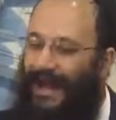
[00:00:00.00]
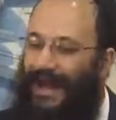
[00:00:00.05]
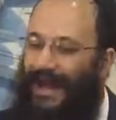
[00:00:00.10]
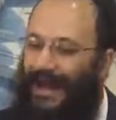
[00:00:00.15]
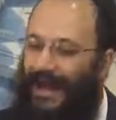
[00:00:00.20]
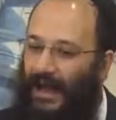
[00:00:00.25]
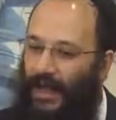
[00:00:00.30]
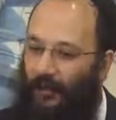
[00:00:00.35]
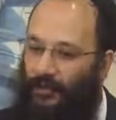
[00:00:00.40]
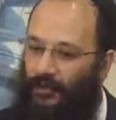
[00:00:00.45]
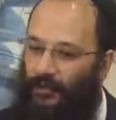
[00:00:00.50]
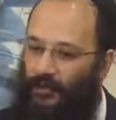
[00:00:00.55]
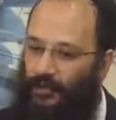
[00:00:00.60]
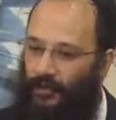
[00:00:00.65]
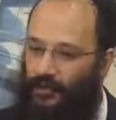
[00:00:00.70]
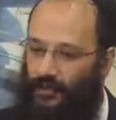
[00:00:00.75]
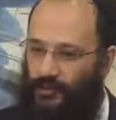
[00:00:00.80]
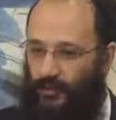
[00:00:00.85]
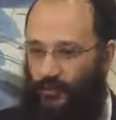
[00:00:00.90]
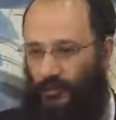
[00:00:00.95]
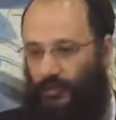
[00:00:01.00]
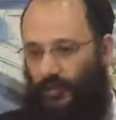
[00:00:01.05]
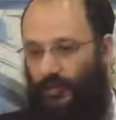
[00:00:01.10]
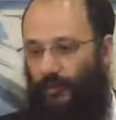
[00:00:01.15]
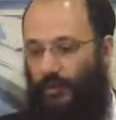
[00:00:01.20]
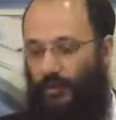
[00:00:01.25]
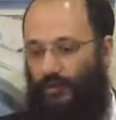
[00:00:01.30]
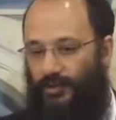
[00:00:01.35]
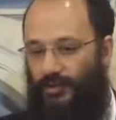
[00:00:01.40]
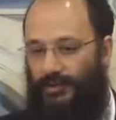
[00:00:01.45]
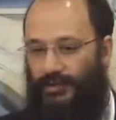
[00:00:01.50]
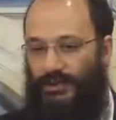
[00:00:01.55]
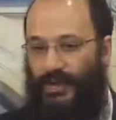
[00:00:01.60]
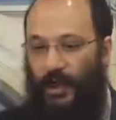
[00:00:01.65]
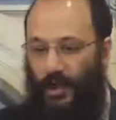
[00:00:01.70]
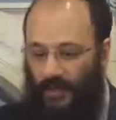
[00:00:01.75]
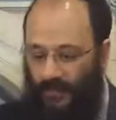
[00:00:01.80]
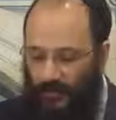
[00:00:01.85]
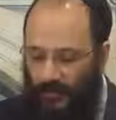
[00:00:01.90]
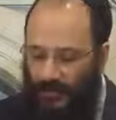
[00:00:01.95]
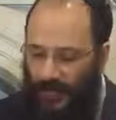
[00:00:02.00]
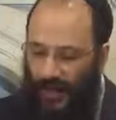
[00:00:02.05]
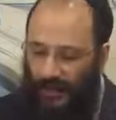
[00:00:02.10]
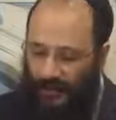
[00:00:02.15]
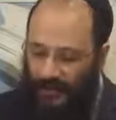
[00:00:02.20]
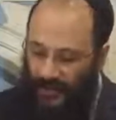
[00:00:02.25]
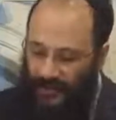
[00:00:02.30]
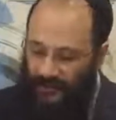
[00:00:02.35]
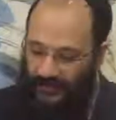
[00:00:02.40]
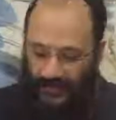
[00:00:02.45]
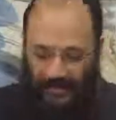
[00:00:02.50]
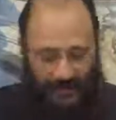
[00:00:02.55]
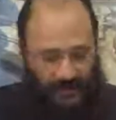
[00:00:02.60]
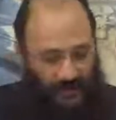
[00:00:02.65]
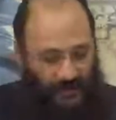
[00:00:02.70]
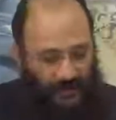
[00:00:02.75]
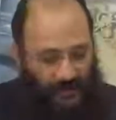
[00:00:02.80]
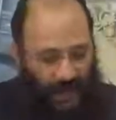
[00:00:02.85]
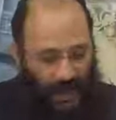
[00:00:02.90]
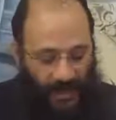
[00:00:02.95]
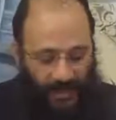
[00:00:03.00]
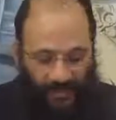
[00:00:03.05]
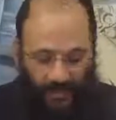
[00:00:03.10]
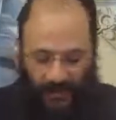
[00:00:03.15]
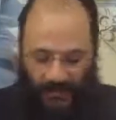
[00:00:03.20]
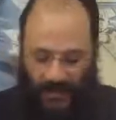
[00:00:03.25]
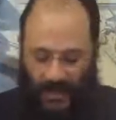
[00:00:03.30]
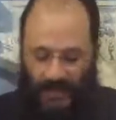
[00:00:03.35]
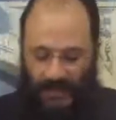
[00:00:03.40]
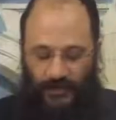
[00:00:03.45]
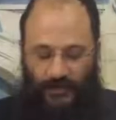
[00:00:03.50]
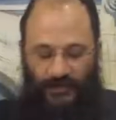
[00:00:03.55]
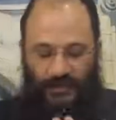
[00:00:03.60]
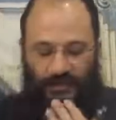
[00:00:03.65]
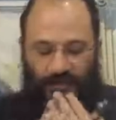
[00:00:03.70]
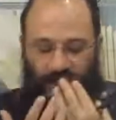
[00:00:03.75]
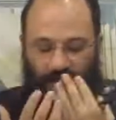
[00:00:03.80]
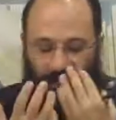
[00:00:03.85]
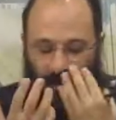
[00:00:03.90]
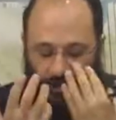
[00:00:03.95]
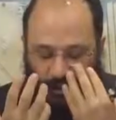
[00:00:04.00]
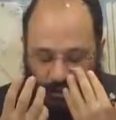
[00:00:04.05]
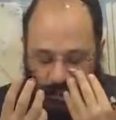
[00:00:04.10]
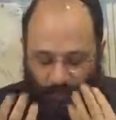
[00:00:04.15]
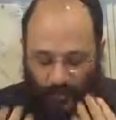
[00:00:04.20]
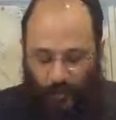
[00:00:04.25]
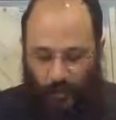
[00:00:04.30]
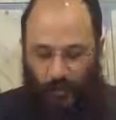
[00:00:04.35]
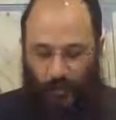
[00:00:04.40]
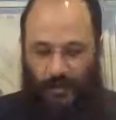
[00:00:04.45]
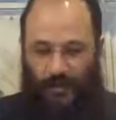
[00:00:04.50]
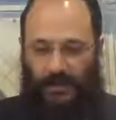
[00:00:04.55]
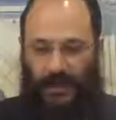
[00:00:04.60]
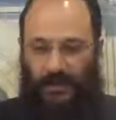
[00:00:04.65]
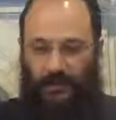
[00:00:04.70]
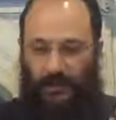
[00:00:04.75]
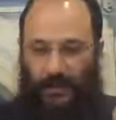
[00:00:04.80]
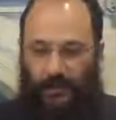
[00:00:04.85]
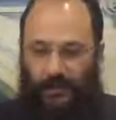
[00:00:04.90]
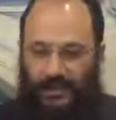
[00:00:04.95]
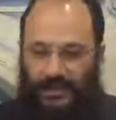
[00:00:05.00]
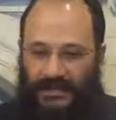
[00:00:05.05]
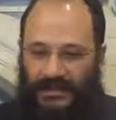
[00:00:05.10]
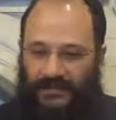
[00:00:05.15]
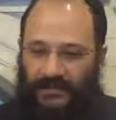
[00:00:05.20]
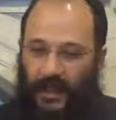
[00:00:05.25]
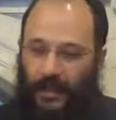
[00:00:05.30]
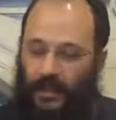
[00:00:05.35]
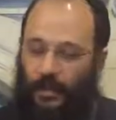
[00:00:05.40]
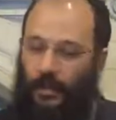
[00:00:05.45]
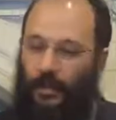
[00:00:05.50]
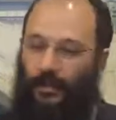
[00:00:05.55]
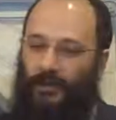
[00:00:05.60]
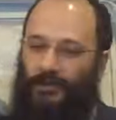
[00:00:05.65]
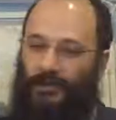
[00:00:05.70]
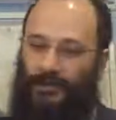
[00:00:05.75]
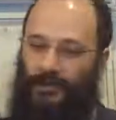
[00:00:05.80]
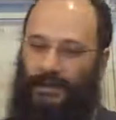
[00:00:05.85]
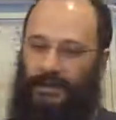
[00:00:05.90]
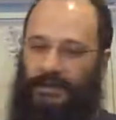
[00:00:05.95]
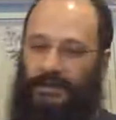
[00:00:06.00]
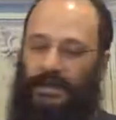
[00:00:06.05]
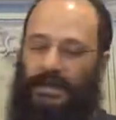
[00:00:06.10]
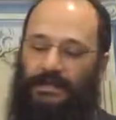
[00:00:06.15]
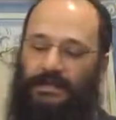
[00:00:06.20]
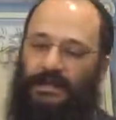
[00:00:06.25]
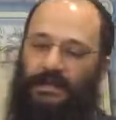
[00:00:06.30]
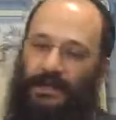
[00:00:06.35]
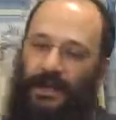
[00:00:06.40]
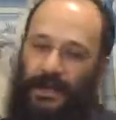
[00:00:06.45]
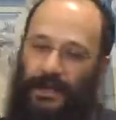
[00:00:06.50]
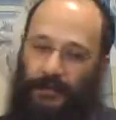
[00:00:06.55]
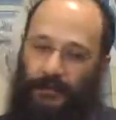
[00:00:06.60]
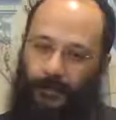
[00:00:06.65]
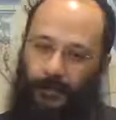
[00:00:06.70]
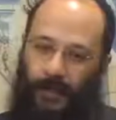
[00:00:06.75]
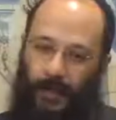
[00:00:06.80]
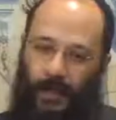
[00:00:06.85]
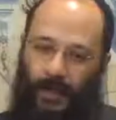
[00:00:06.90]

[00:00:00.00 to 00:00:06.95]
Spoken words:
How do you control your emotions? So God gives us an exercise which is extraordinary, a mitzvah called Netilat Yadayim.